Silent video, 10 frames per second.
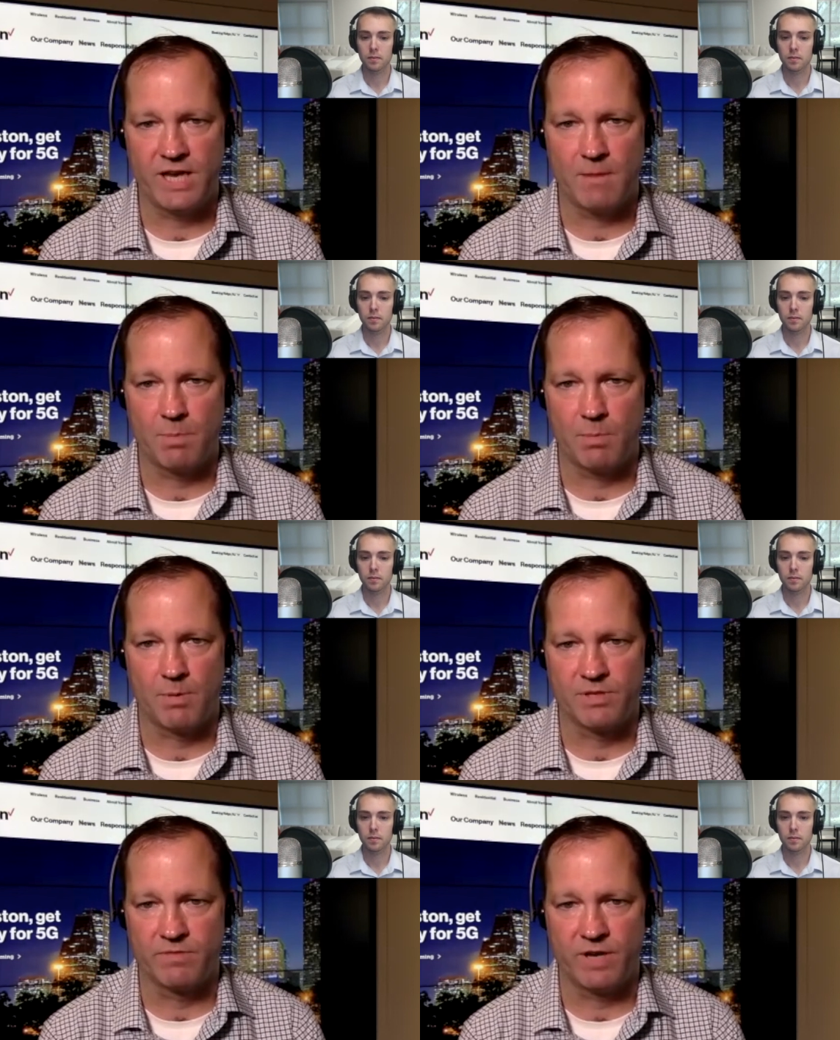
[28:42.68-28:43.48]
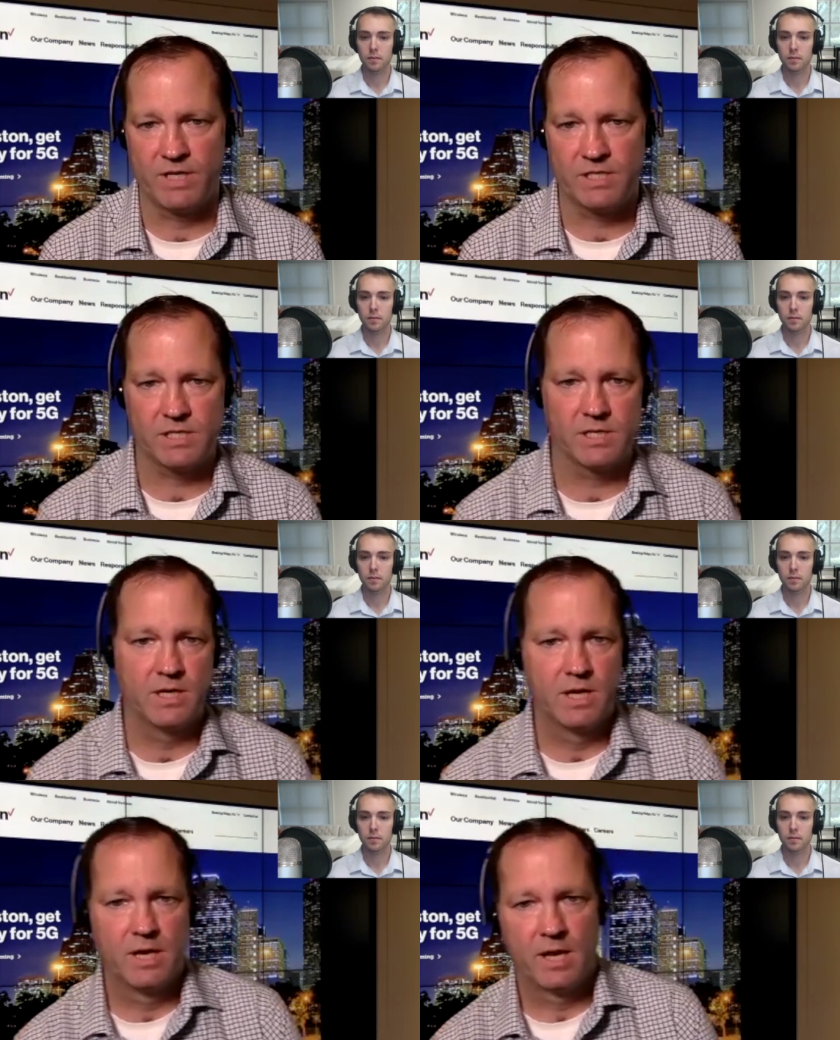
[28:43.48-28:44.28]
Speaker 1: G capable device,
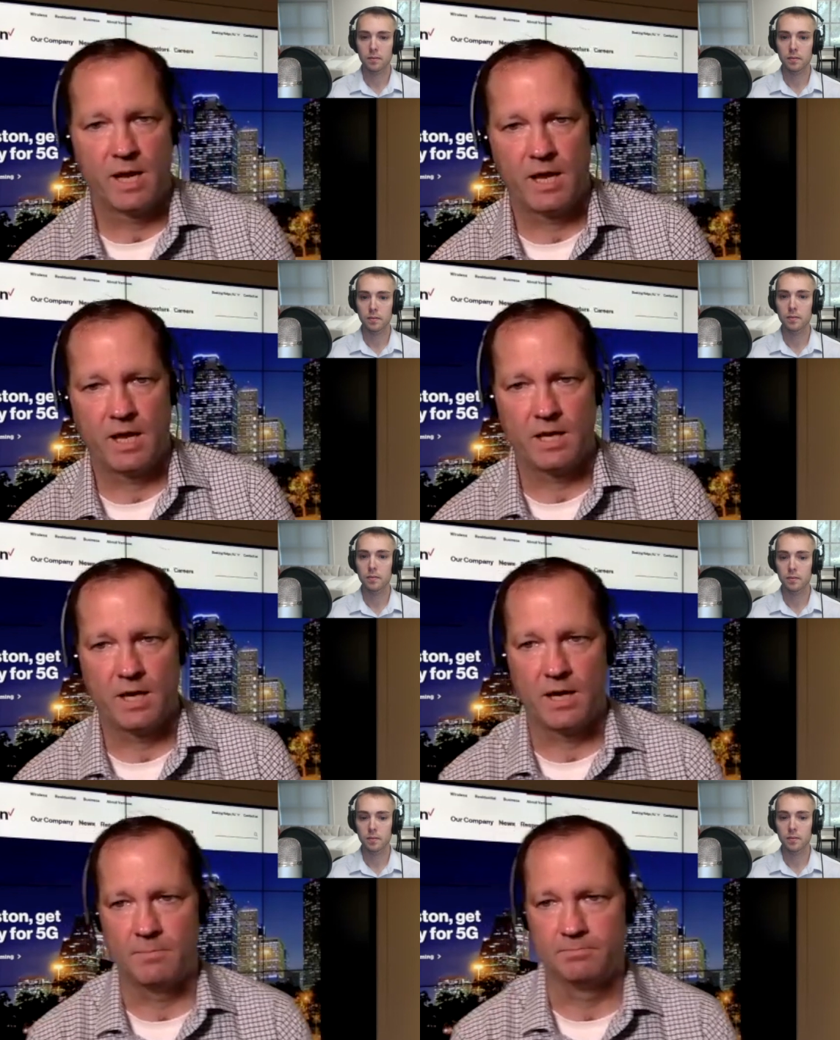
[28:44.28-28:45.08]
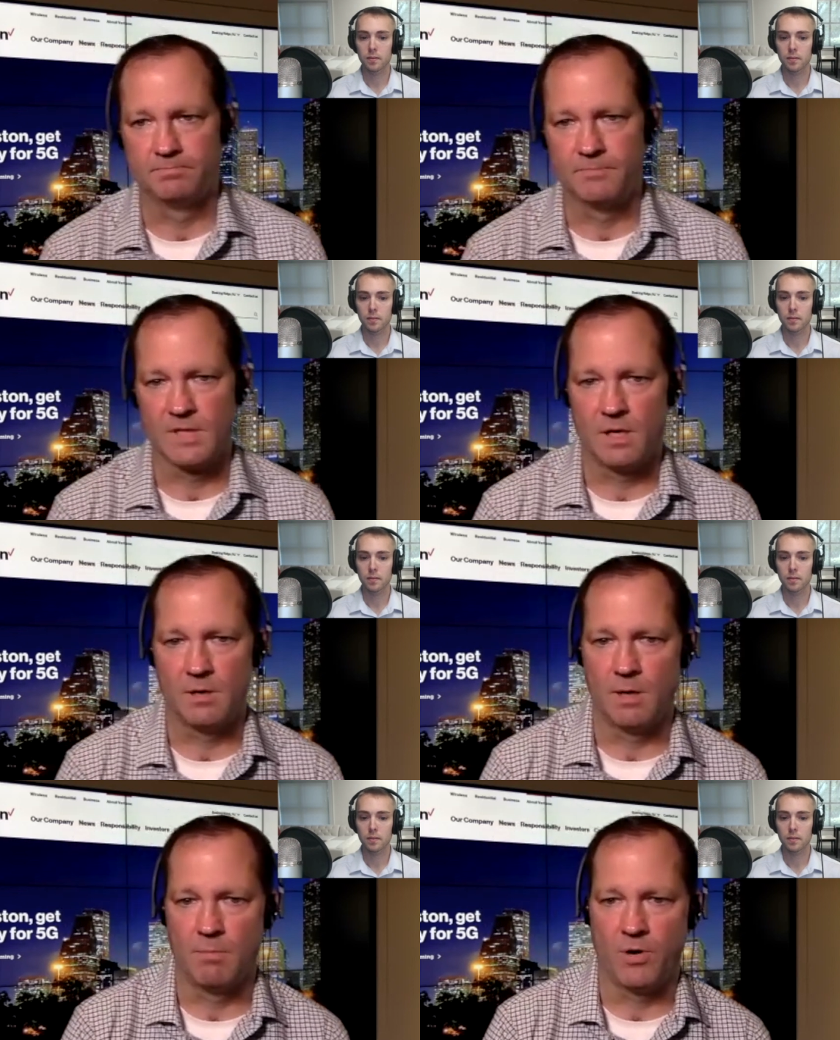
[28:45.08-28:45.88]
a, um, a,
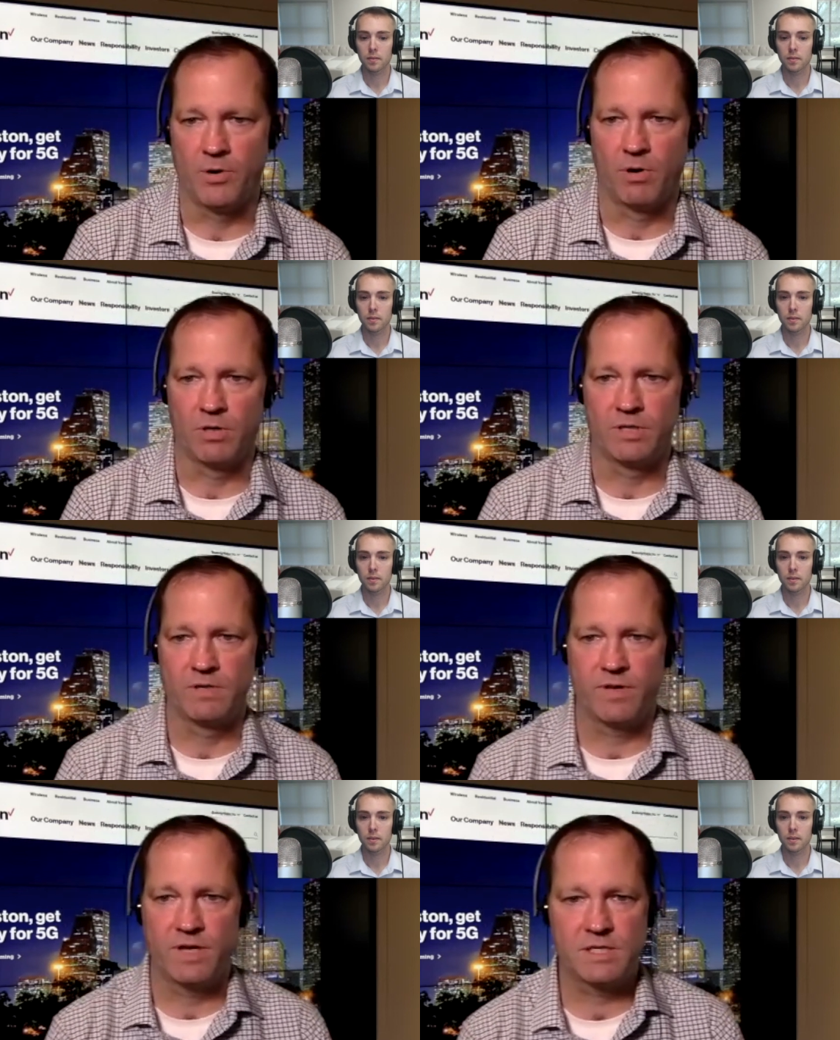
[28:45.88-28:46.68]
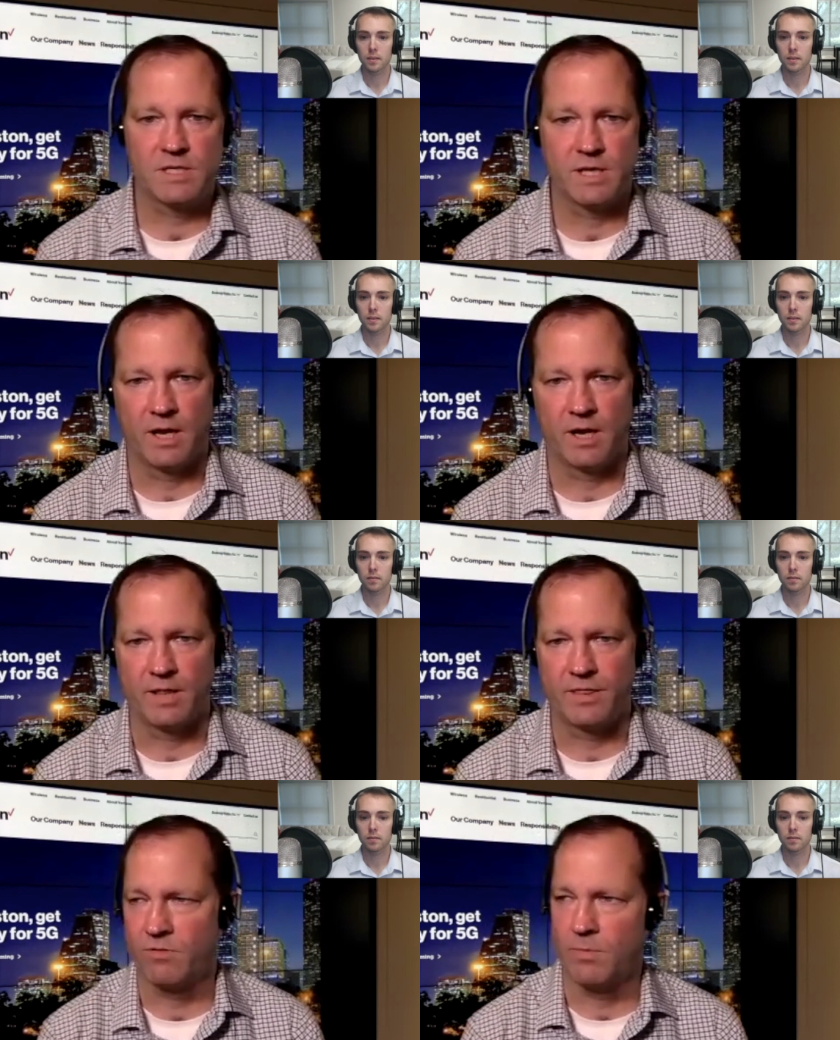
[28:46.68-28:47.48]
a Motorola device,
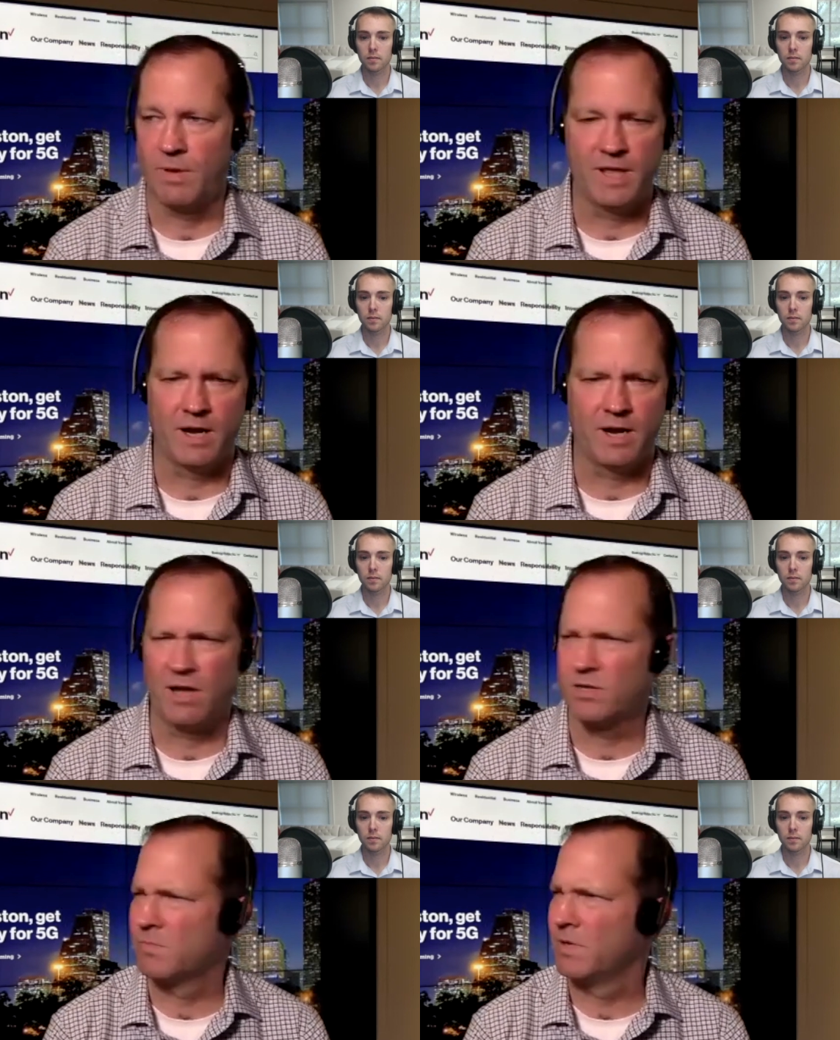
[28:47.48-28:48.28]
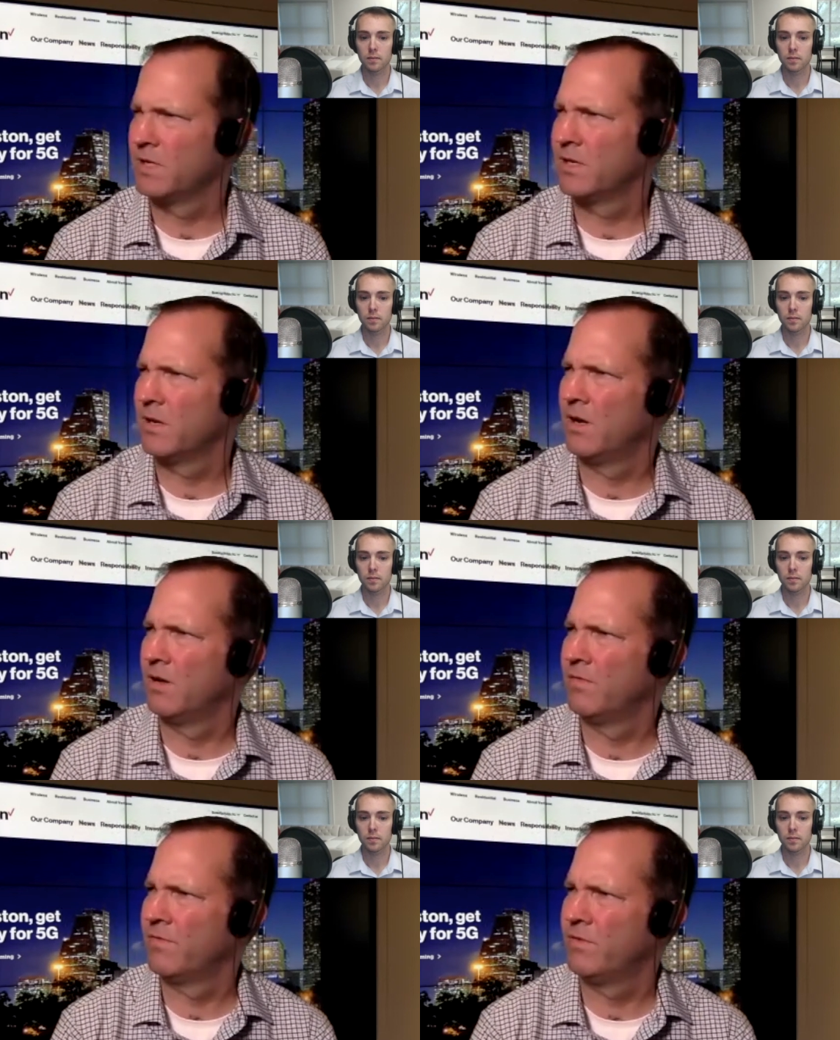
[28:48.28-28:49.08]
and I think we made that announcement uh,
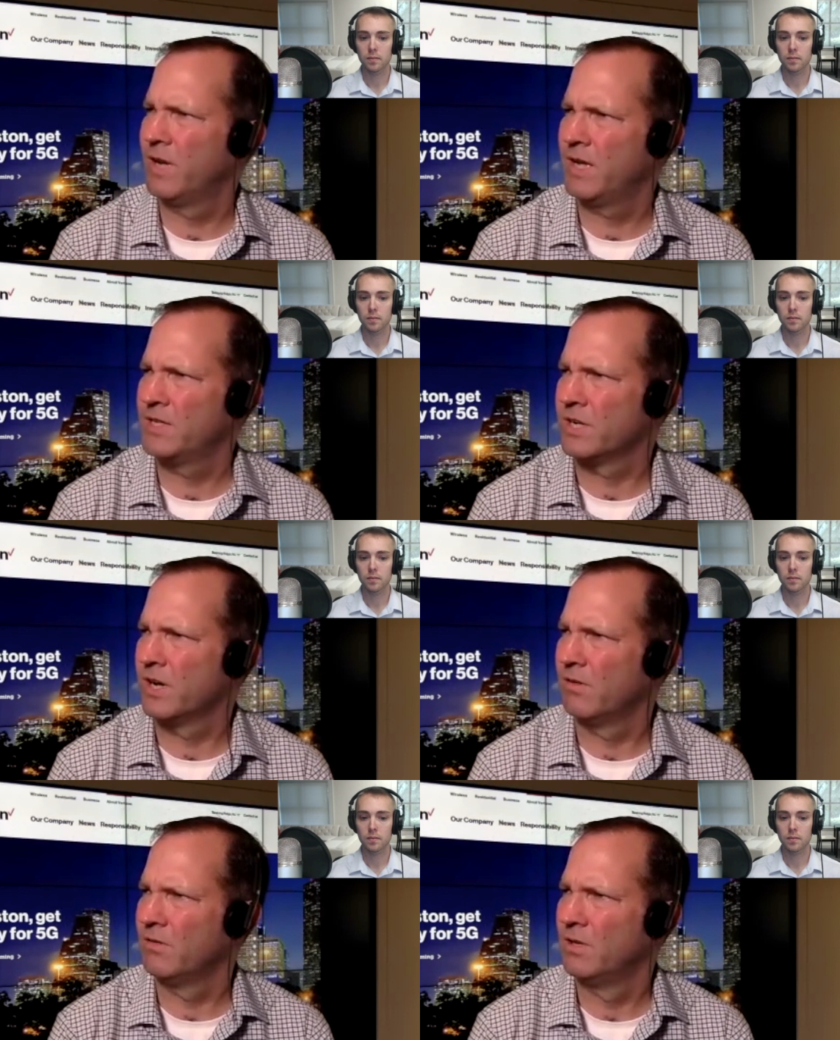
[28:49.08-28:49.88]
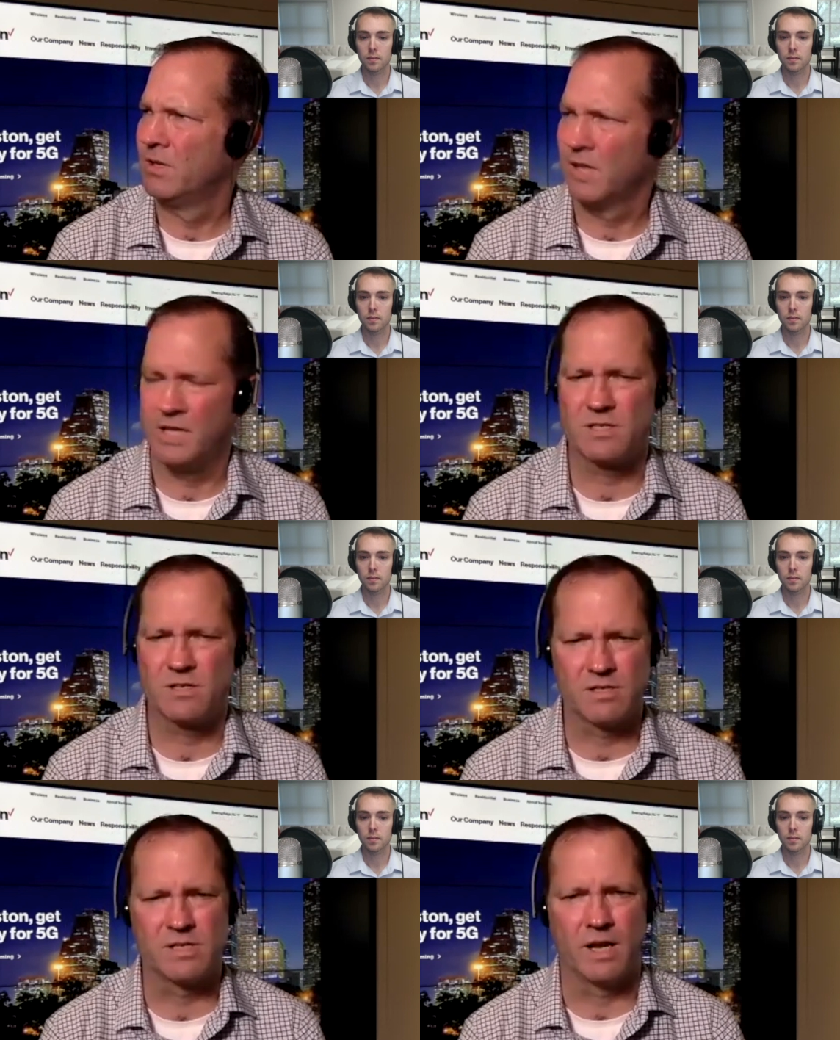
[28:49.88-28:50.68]
a few days ago, last
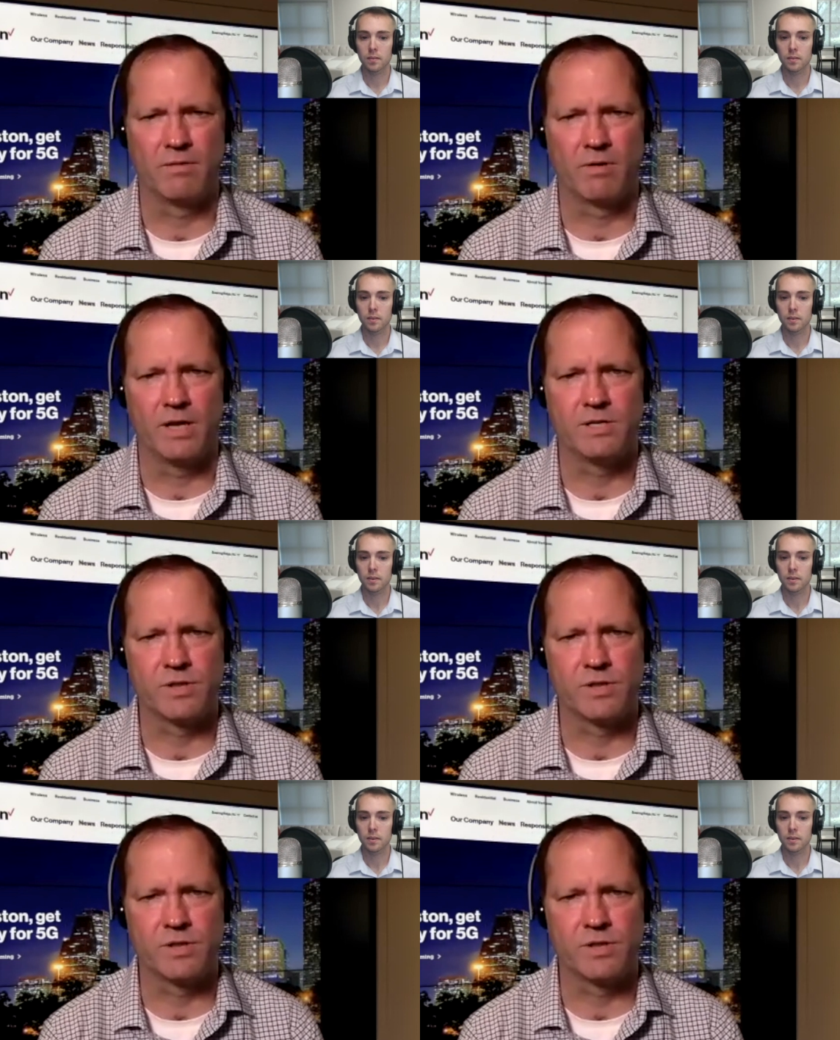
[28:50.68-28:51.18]
Thursday, right?